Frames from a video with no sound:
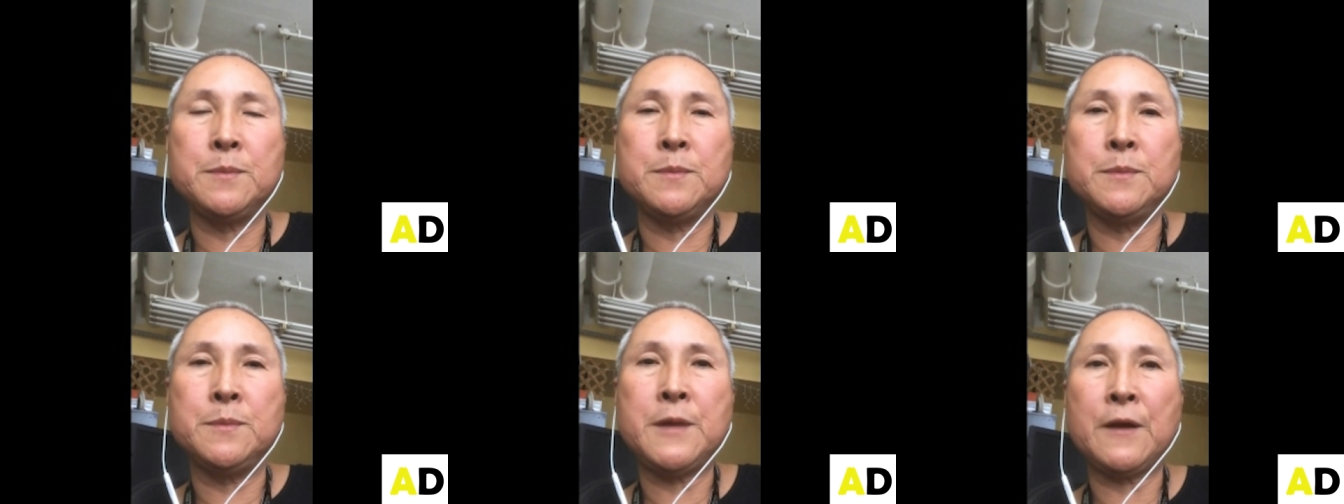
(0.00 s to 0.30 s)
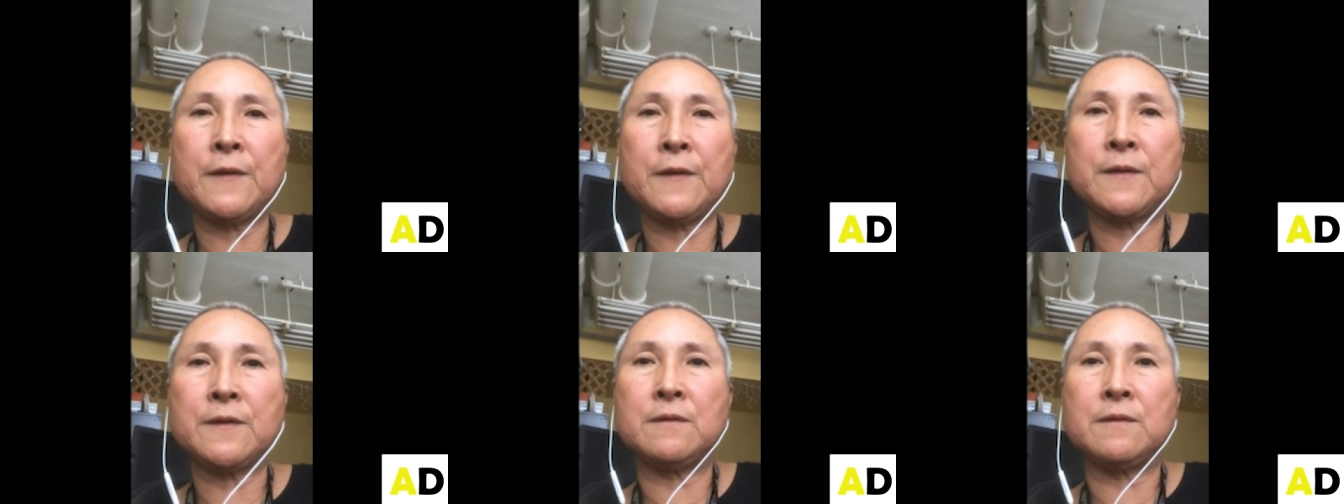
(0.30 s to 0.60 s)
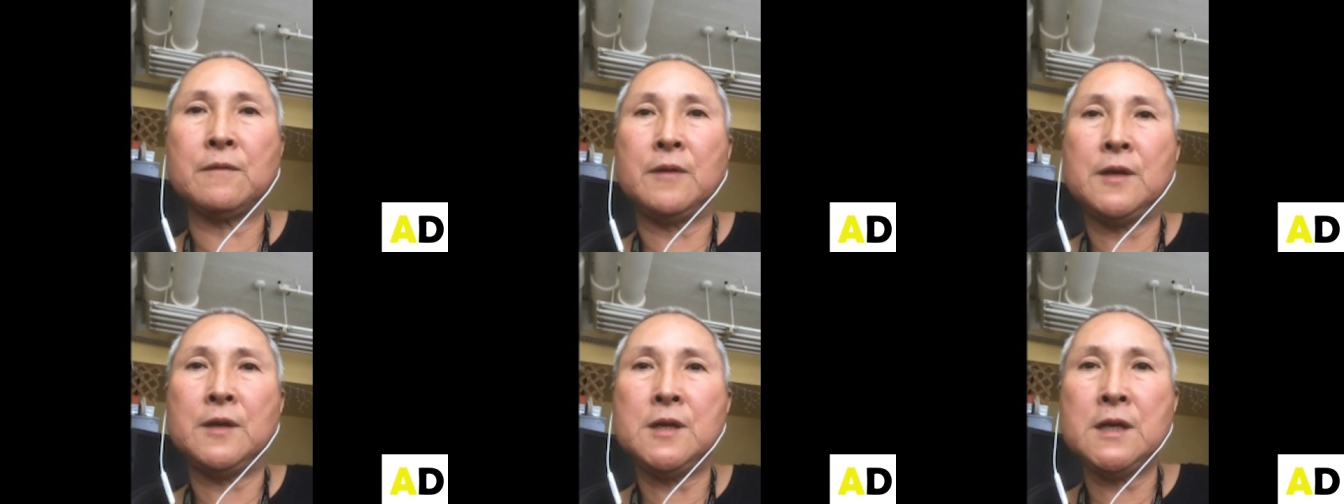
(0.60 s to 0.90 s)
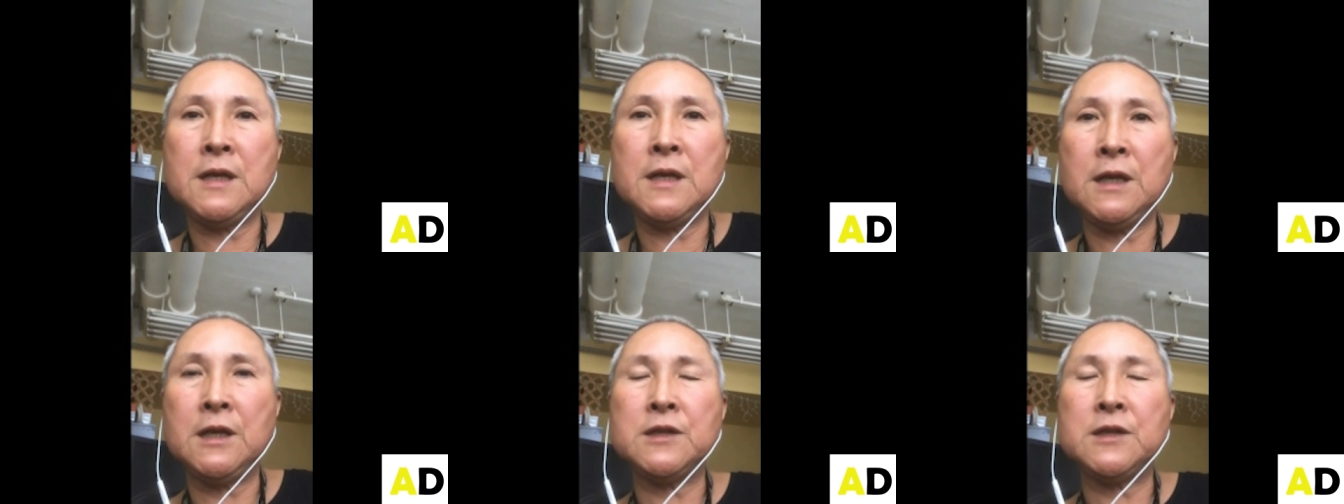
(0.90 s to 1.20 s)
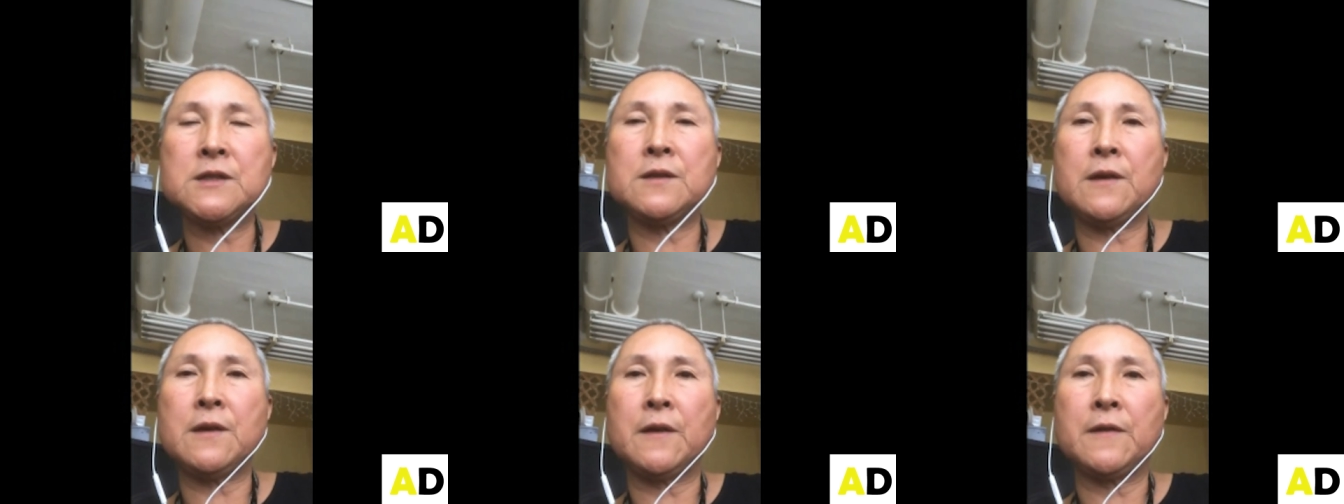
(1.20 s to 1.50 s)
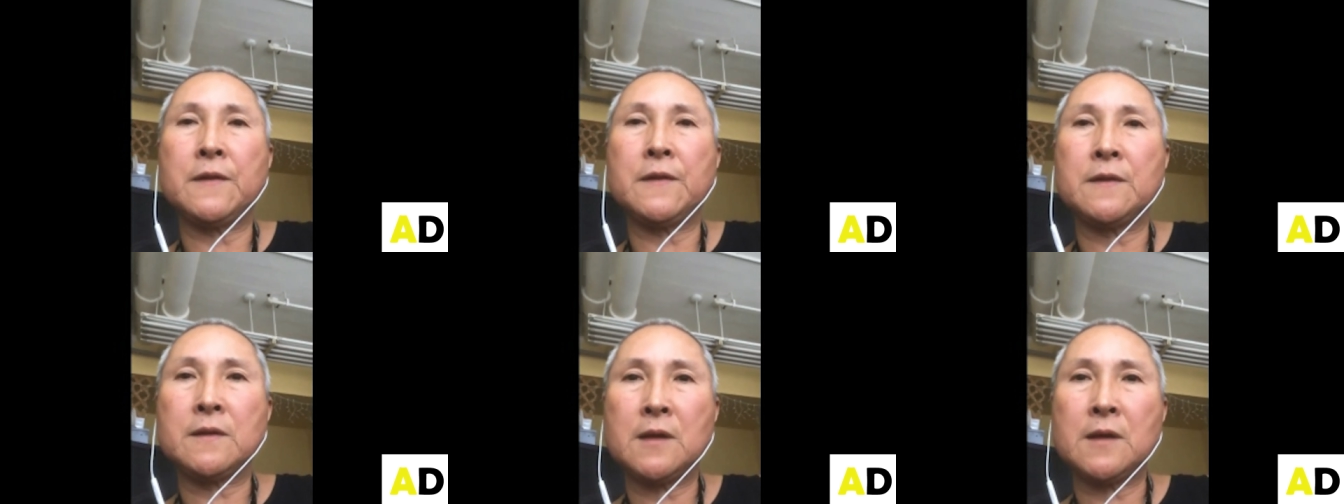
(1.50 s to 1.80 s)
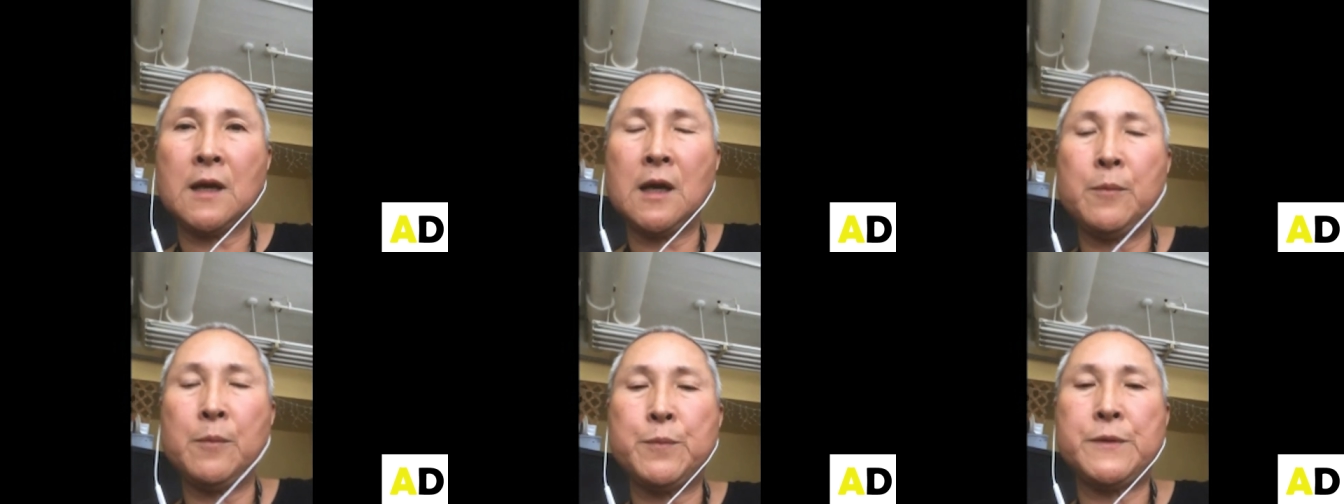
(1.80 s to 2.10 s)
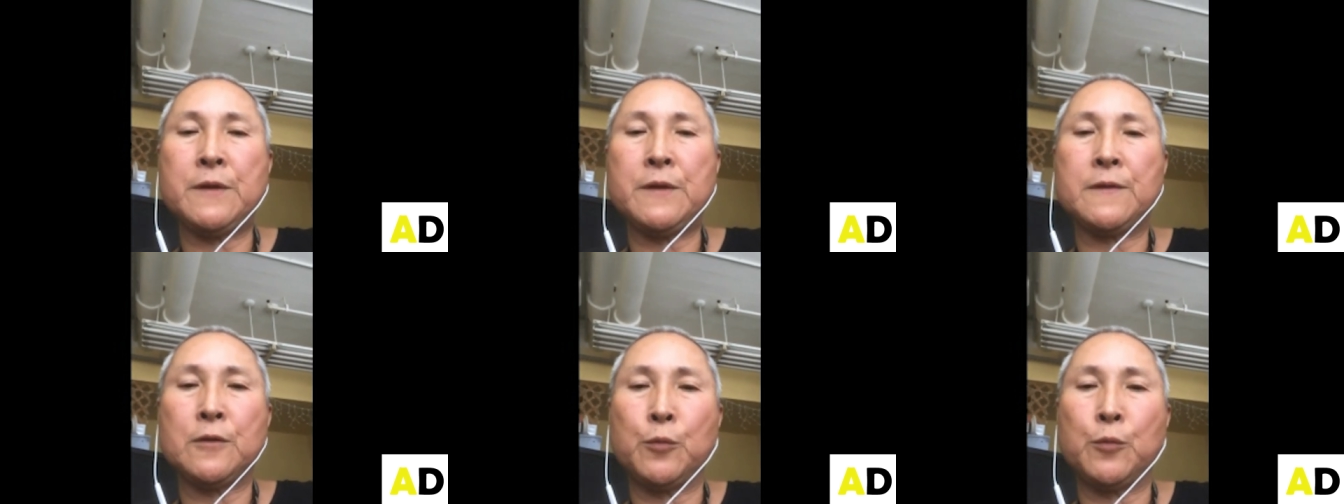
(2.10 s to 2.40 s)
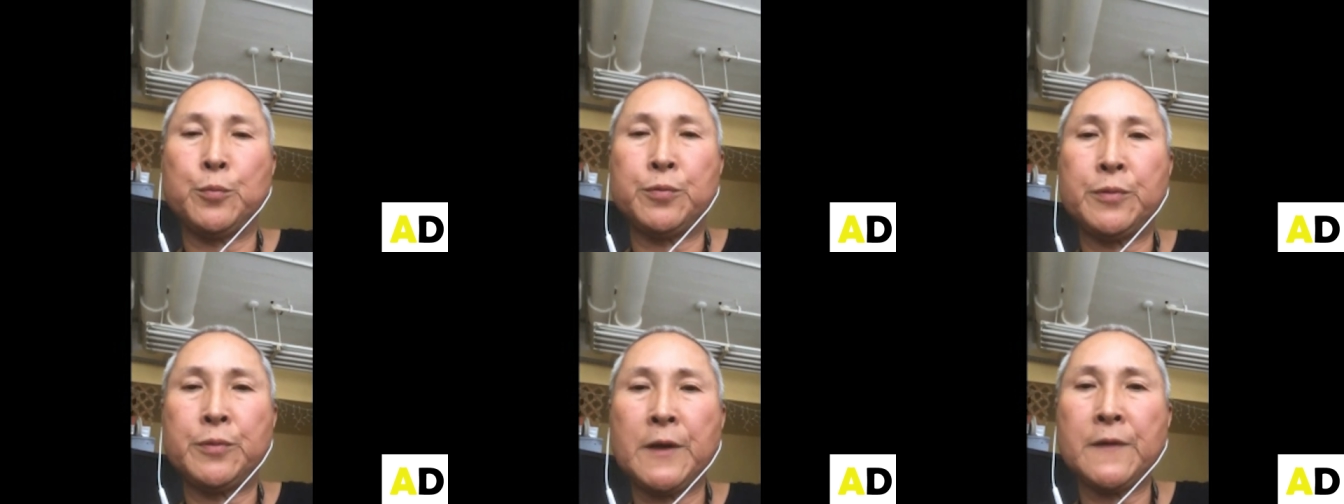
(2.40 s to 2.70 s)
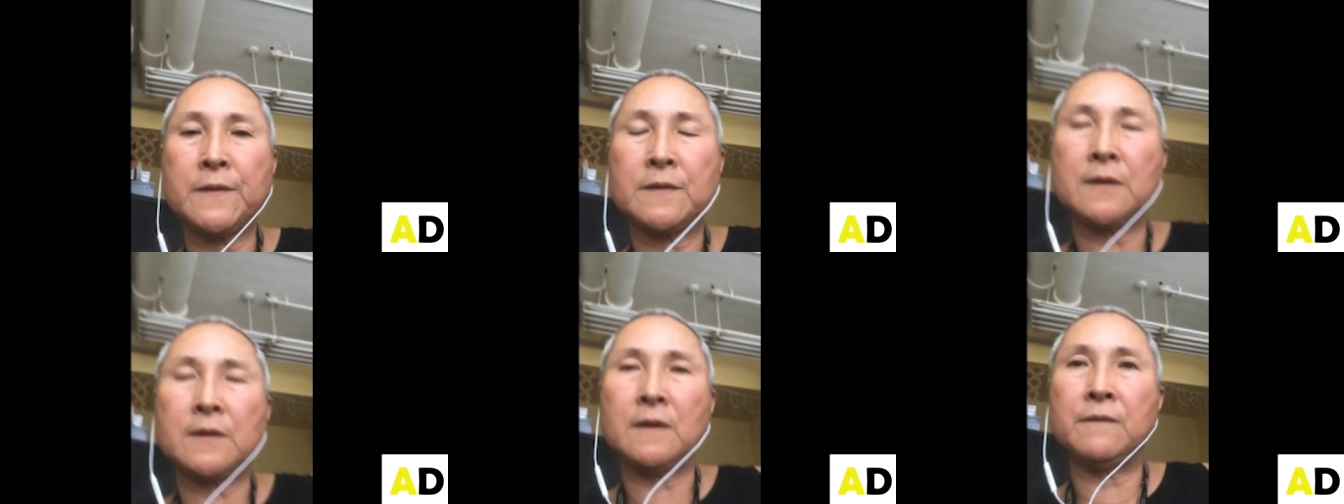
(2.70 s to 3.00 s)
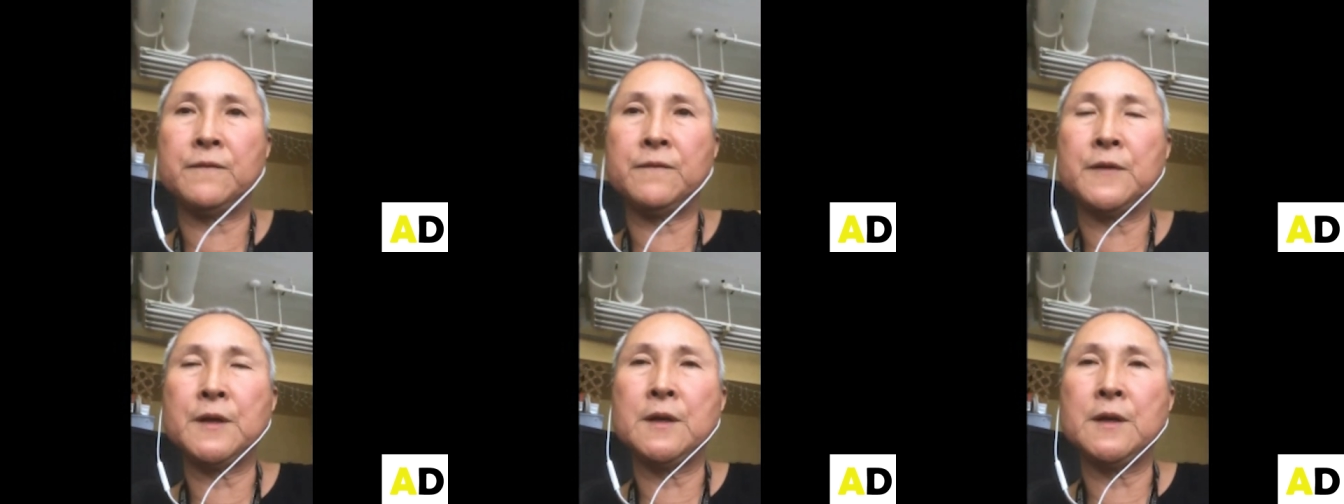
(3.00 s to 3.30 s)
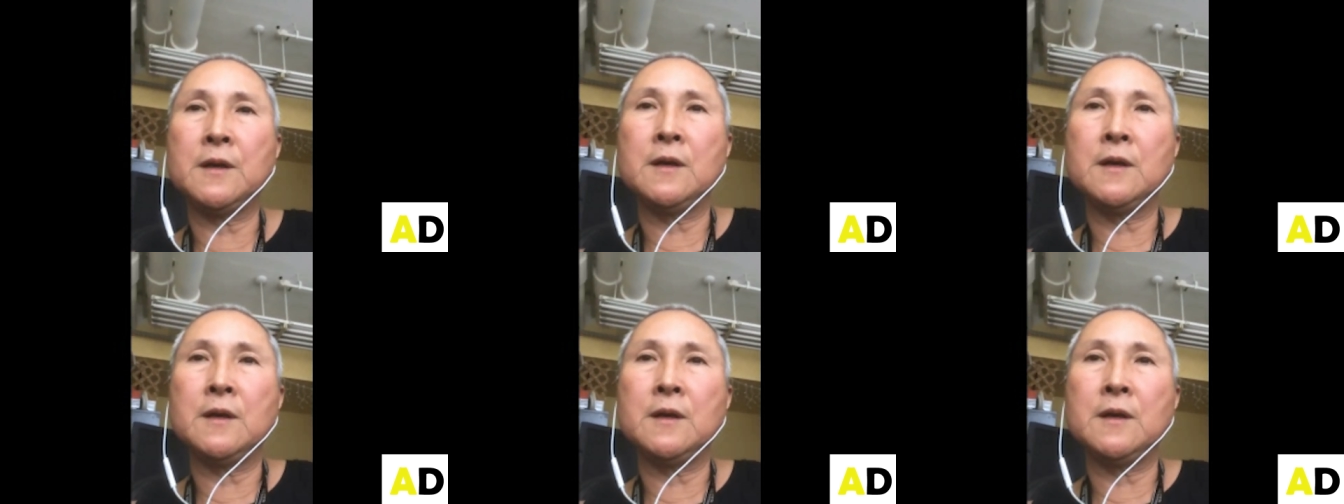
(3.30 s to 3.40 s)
this need to escape this oppressive